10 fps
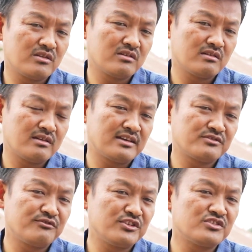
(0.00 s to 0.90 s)
the
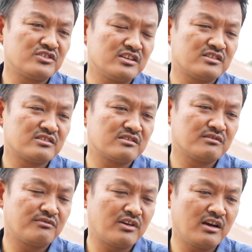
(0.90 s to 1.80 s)
larger vision is
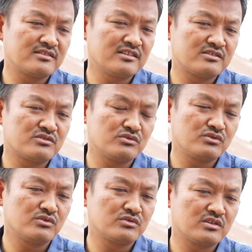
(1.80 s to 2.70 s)
for us is
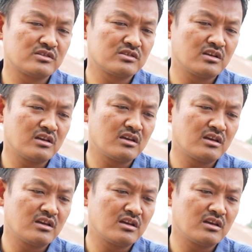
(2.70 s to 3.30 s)
to just